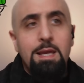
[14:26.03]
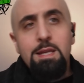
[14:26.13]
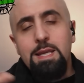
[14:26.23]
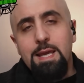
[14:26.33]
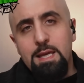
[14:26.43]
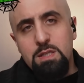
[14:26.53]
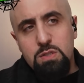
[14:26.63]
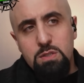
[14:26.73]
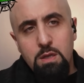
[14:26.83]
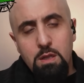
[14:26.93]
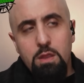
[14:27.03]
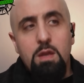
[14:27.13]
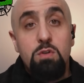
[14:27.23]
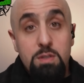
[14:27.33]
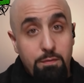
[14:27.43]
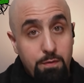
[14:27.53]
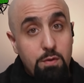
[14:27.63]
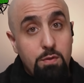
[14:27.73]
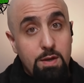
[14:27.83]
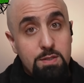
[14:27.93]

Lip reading: in case there is a further